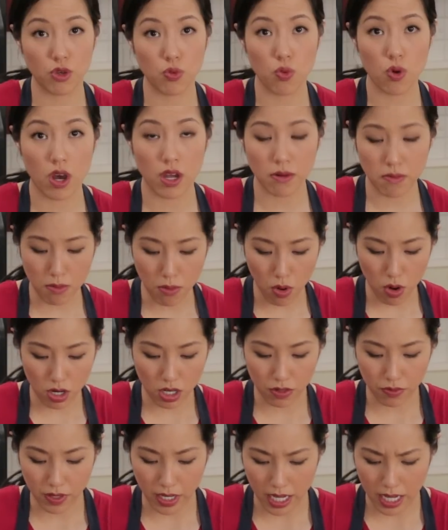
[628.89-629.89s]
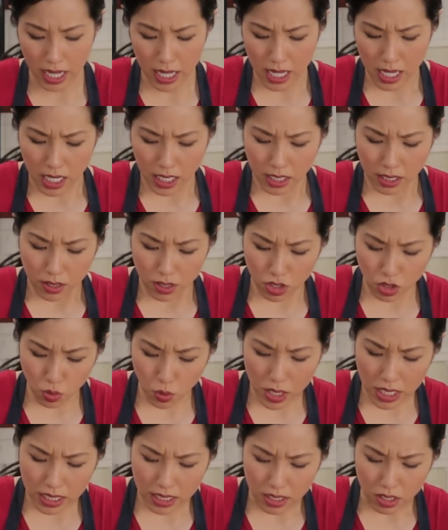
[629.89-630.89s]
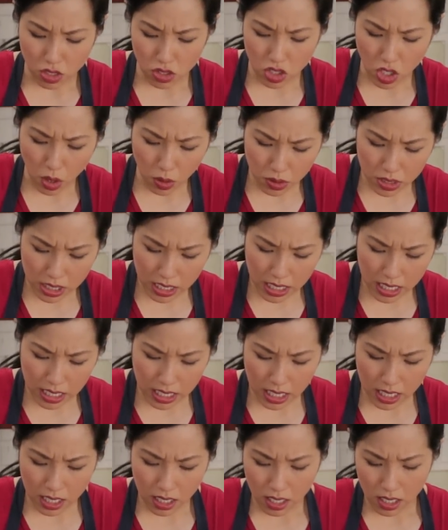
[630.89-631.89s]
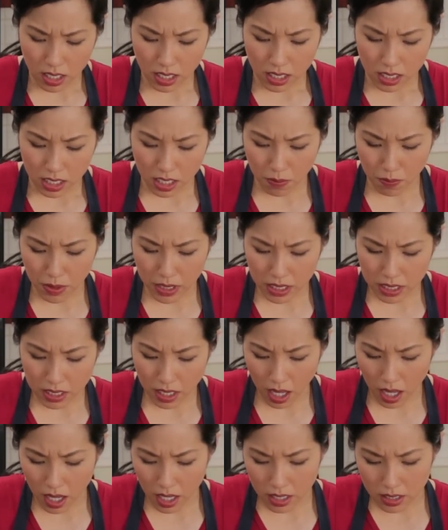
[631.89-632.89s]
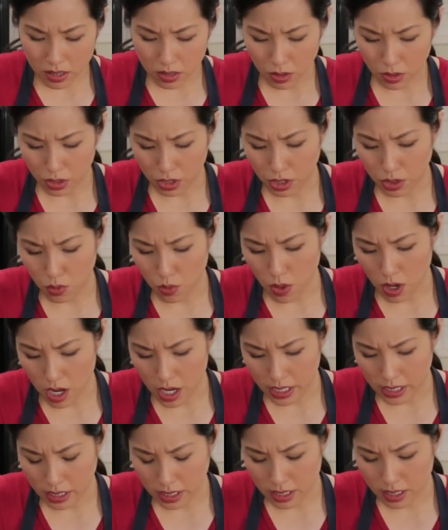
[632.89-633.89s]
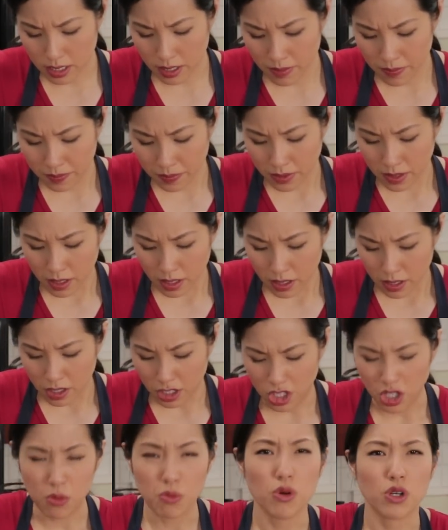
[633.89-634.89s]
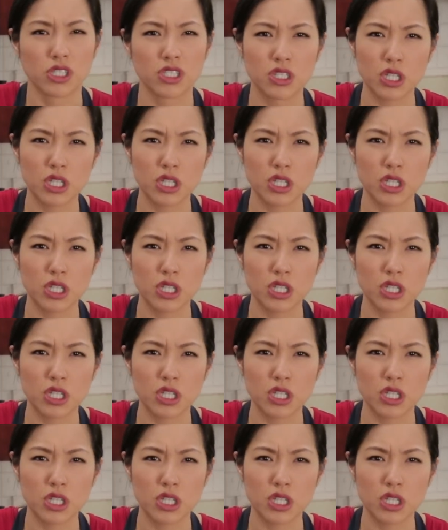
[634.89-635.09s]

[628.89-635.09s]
you want more of a sweet and salty dipping sauce, or you want, you know, more